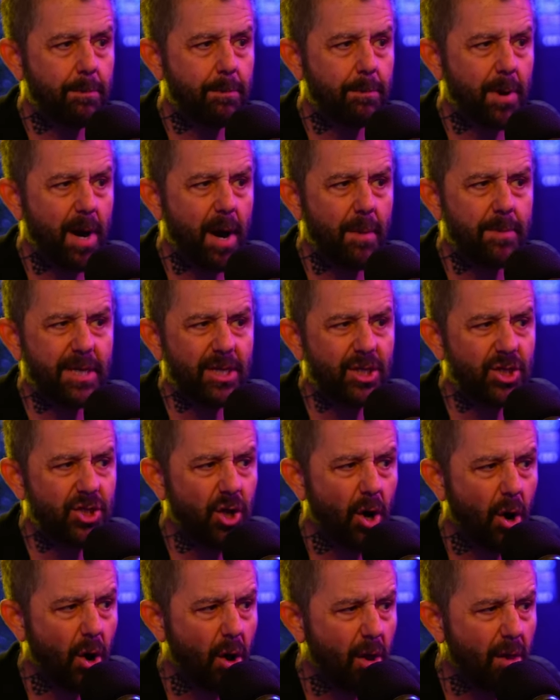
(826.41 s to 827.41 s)
Bobby
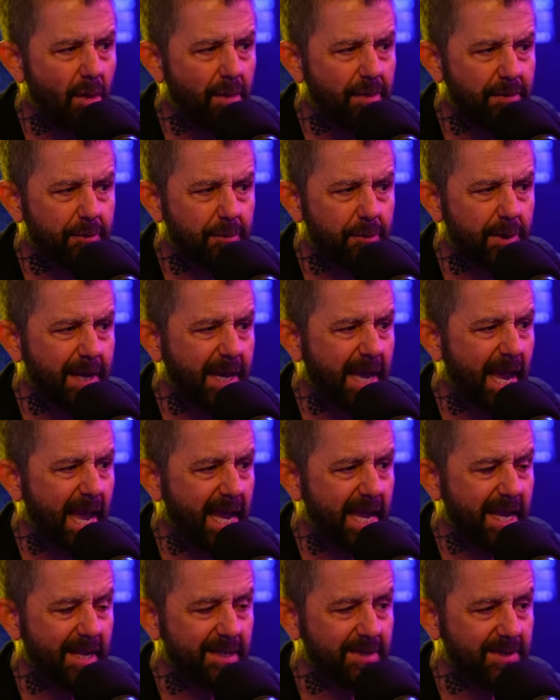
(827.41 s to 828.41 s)
Dall threw a
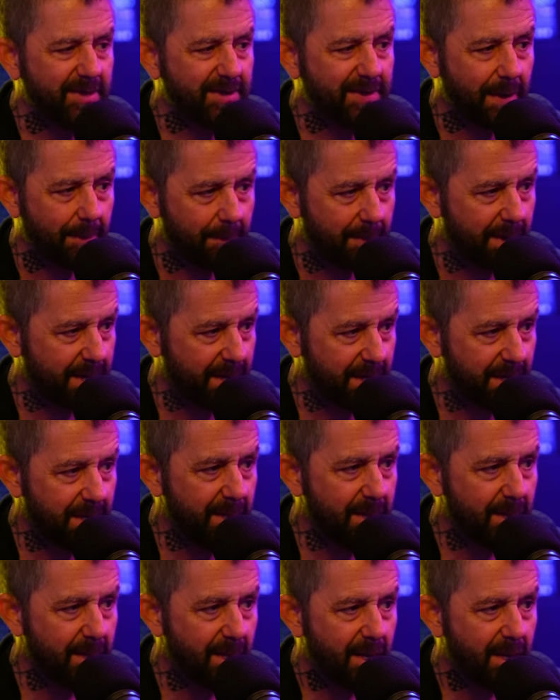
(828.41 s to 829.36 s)
cake at somebody,